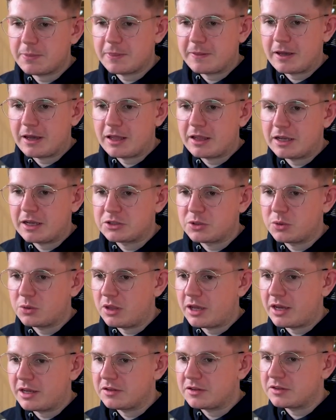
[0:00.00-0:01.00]
I do
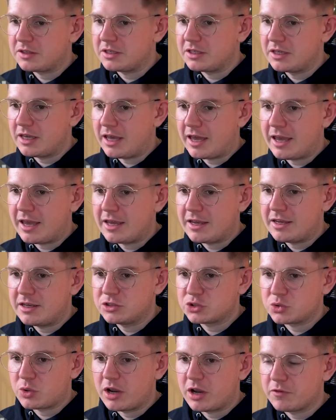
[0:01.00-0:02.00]
like the A,
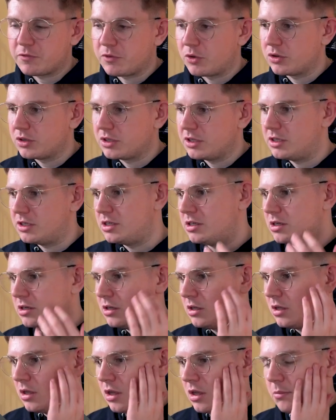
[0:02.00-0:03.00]
it's quite funky,
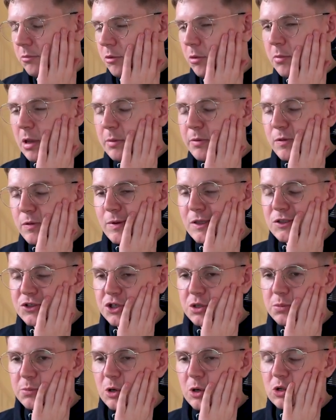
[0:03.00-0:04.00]
but maybe a bit
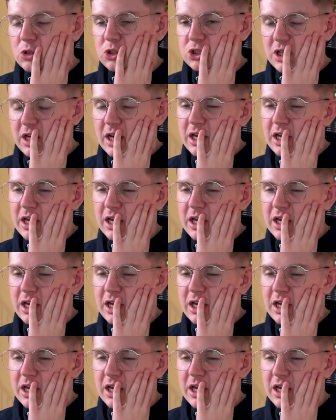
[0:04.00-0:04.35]
too much.